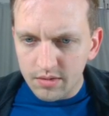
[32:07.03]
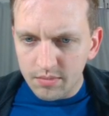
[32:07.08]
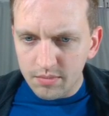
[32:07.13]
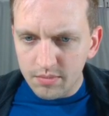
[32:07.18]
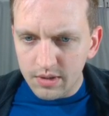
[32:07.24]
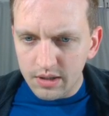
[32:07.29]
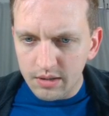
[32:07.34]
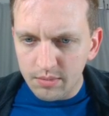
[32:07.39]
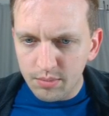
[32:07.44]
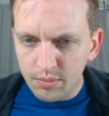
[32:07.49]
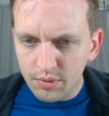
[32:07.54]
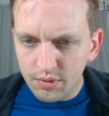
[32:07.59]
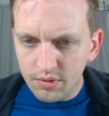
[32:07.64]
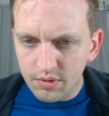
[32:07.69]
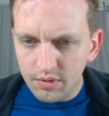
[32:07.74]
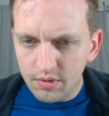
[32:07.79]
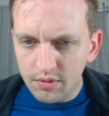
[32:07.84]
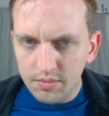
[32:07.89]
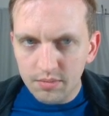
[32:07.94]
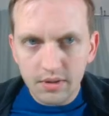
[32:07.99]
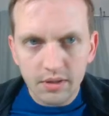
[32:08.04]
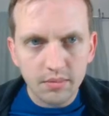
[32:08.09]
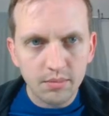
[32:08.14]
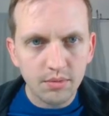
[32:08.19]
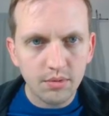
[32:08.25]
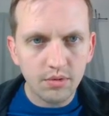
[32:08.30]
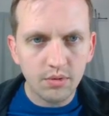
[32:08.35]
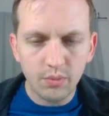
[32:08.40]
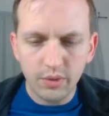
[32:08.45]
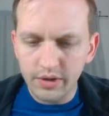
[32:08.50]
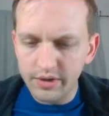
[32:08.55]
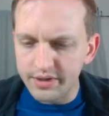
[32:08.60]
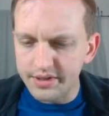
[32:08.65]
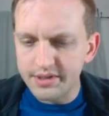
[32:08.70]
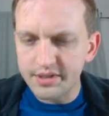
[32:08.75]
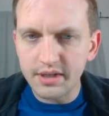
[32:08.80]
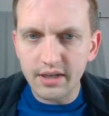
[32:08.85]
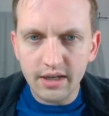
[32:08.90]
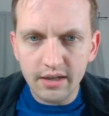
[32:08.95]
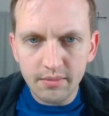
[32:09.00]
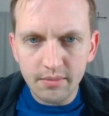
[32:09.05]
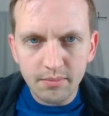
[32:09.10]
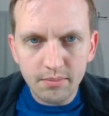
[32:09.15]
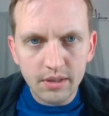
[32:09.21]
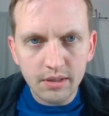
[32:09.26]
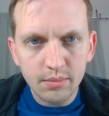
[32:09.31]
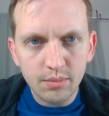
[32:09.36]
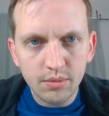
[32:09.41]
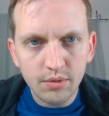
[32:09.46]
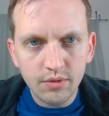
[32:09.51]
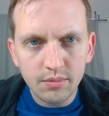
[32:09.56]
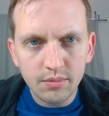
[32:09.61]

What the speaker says: People, where is that? People,